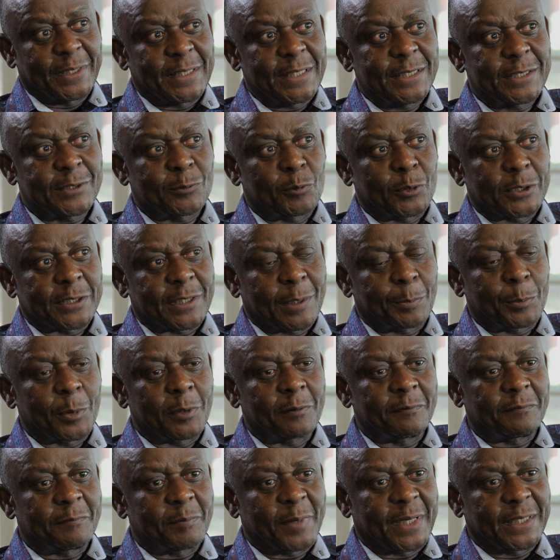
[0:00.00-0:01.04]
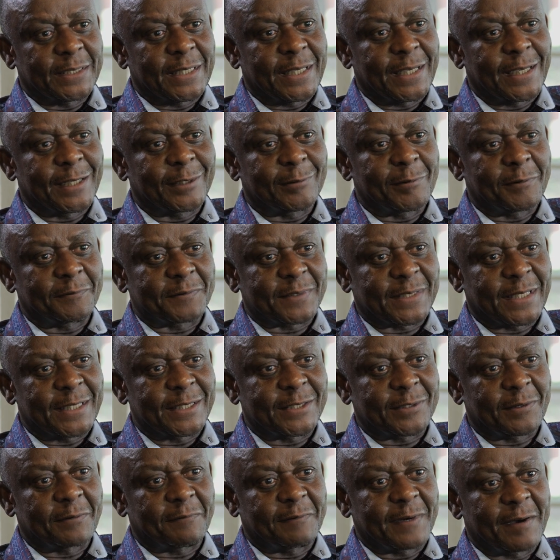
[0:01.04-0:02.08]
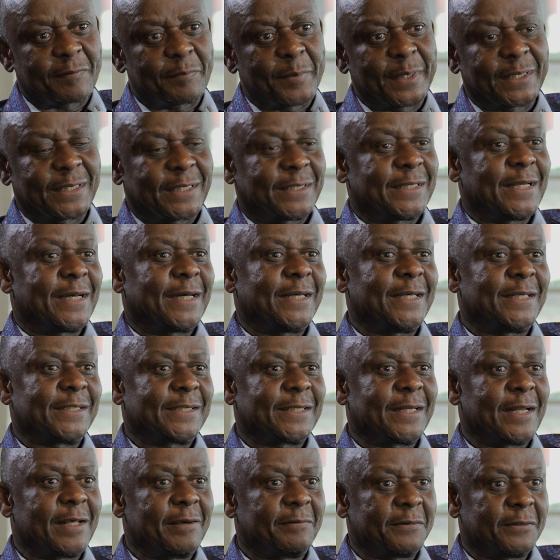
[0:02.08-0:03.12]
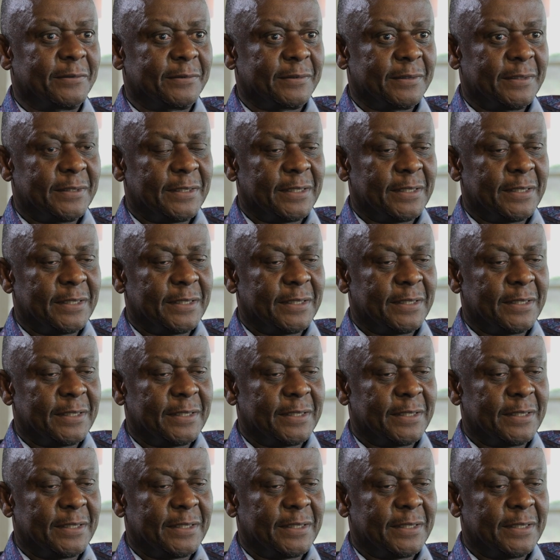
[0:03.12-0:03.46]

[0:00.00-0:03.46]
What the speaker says: This was approved by the head of states of government at the highest level